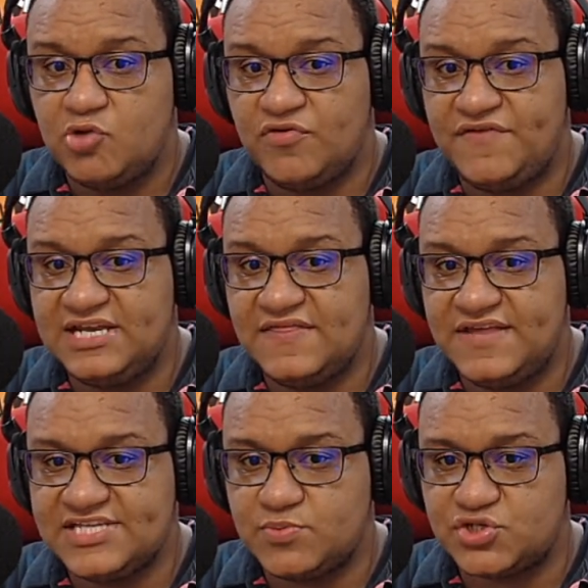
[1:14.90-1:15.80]
Revealing
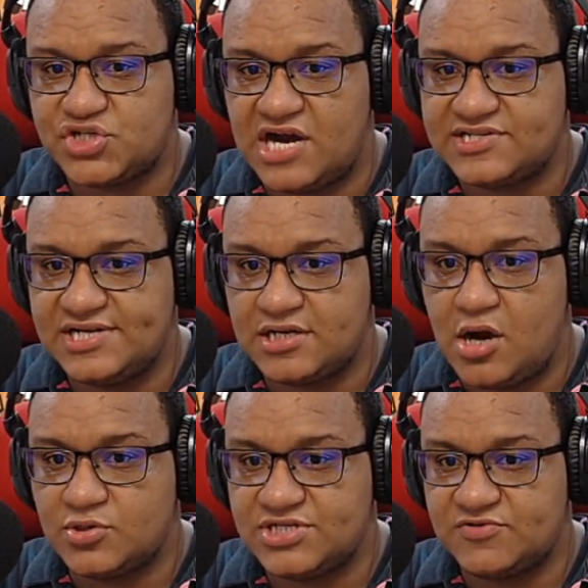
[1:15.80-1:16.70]
this was chartered
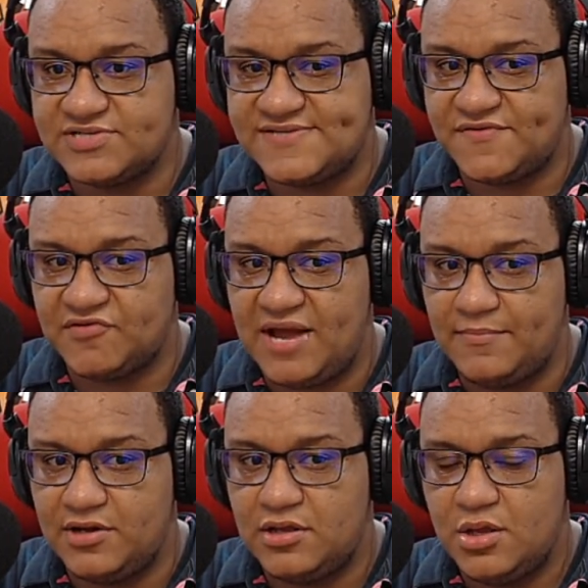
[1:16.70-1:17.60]
accountant Christopher
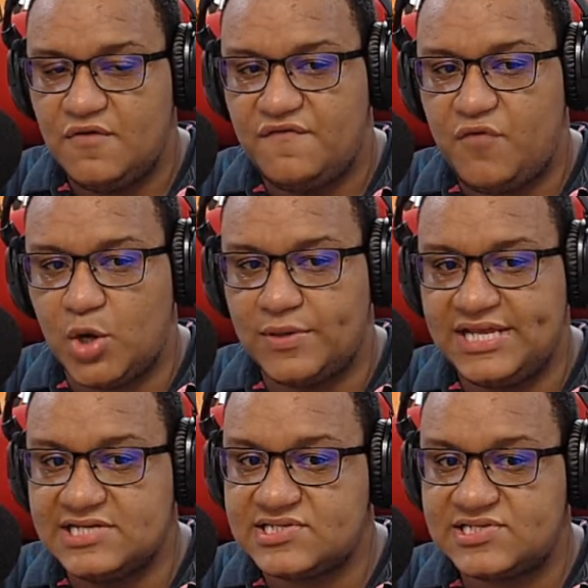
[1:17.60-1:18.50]
Ram, following
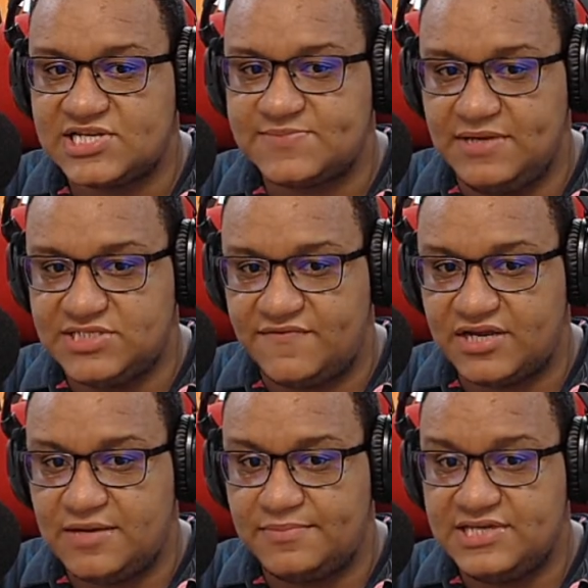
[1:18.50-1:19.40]
his assessment of the
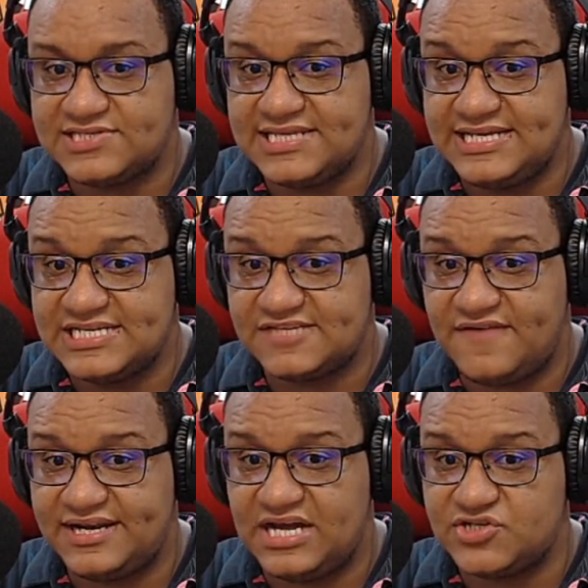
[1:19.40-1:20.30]
company's latest
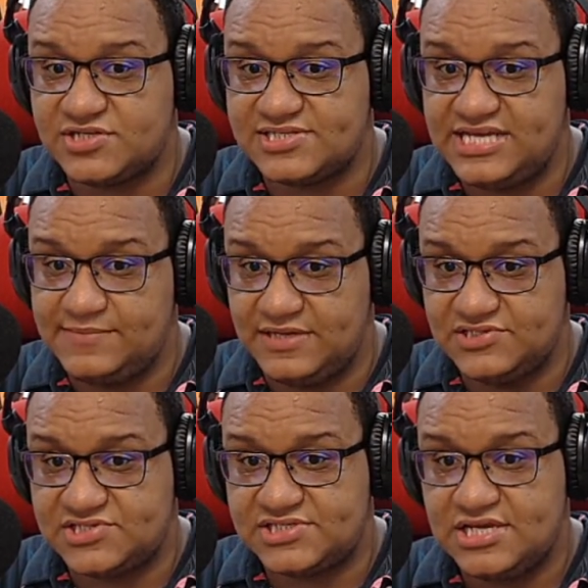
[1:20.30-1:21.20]
financial
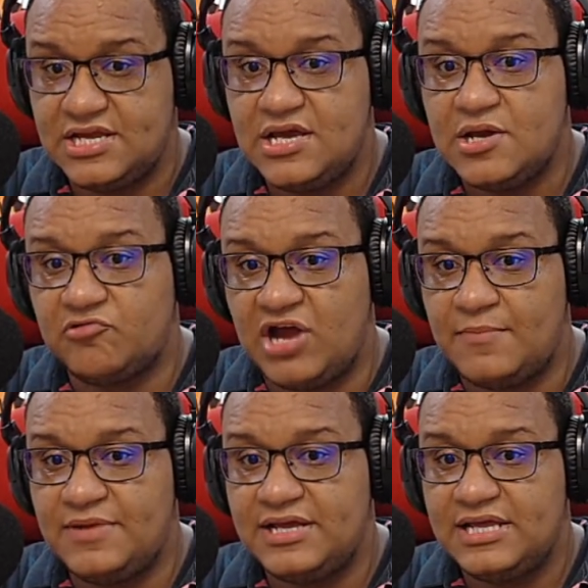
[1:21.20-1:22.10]
statements.
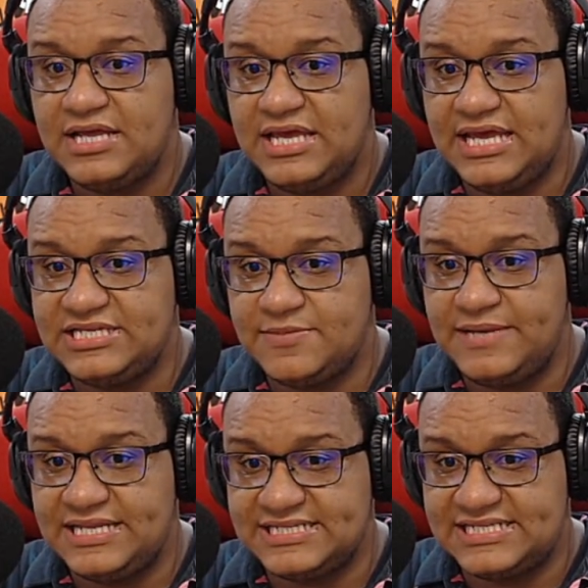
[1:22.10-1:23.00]
Ram
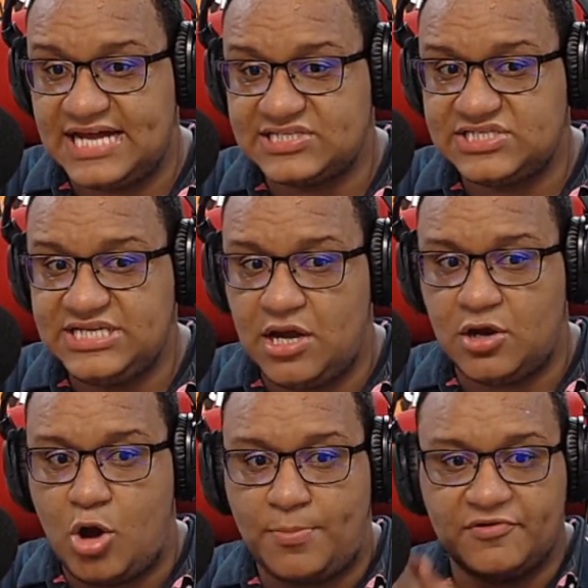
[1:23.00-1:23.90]
intimated that
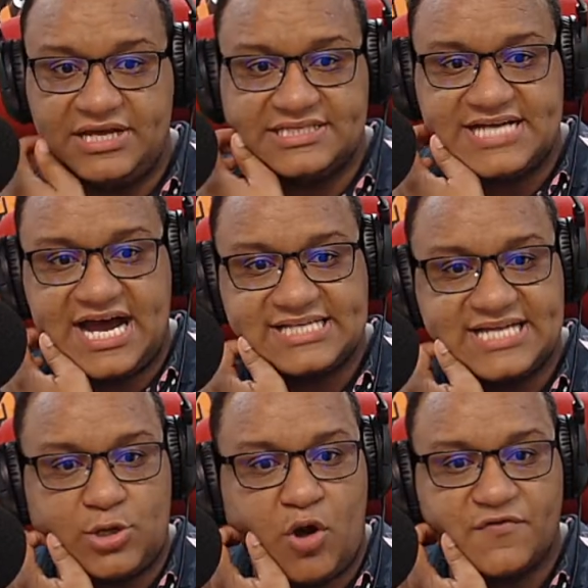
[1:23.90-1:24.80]
CNOOC operates as
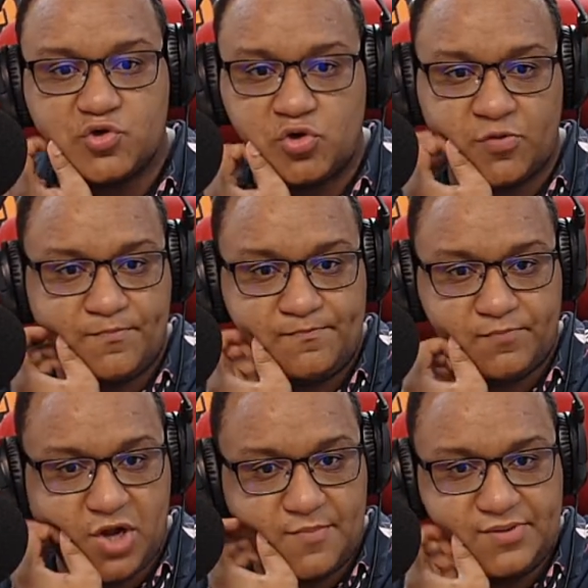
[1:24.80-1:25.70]
an offshore
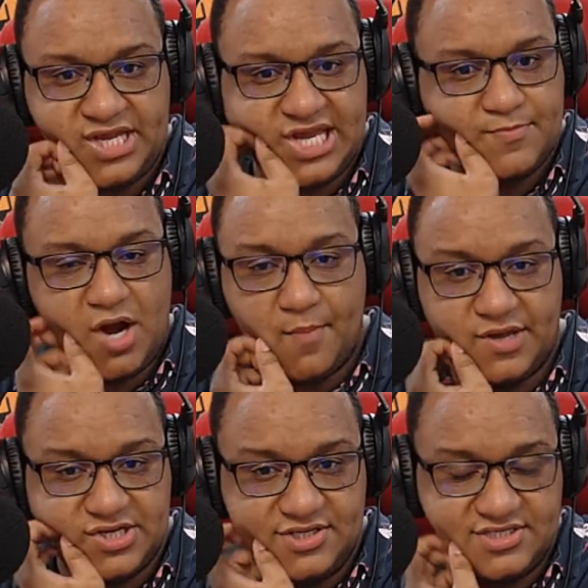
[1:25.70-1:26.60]
company in
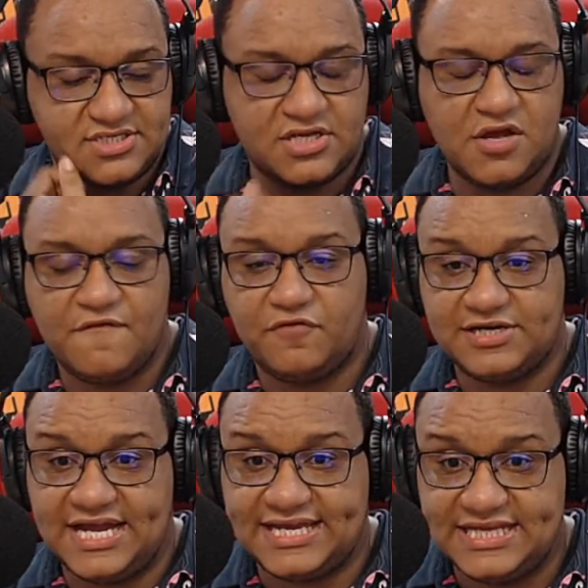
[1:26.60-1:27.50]
Barbados. For
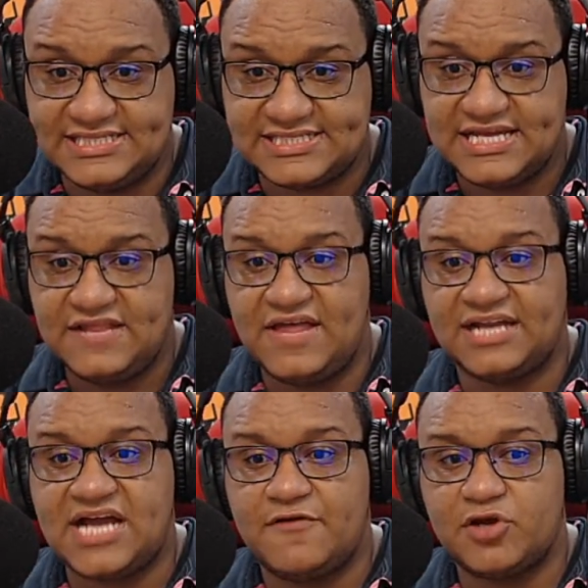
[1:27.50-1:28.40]
decades,
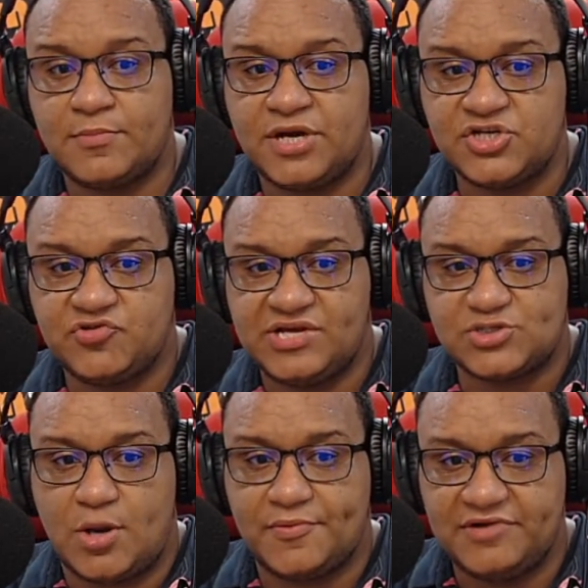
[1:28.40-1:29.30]
that CARICOM country
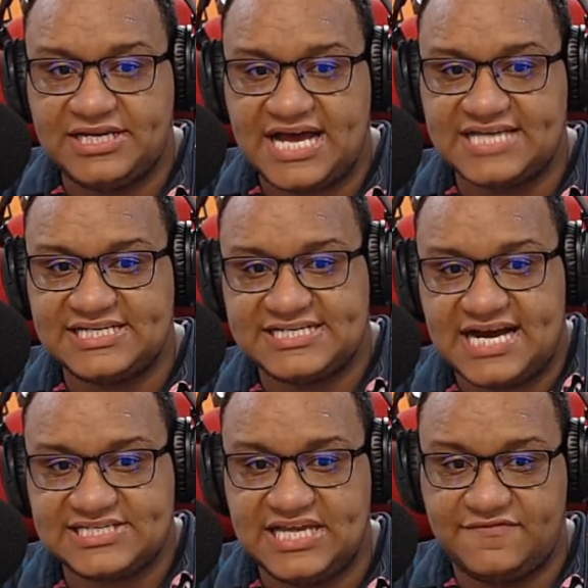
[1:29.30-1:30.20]
has operated as a
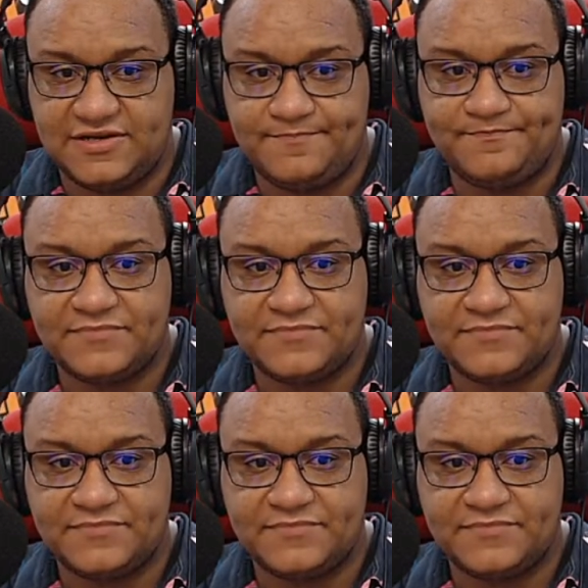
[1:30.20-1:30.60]
tax haven.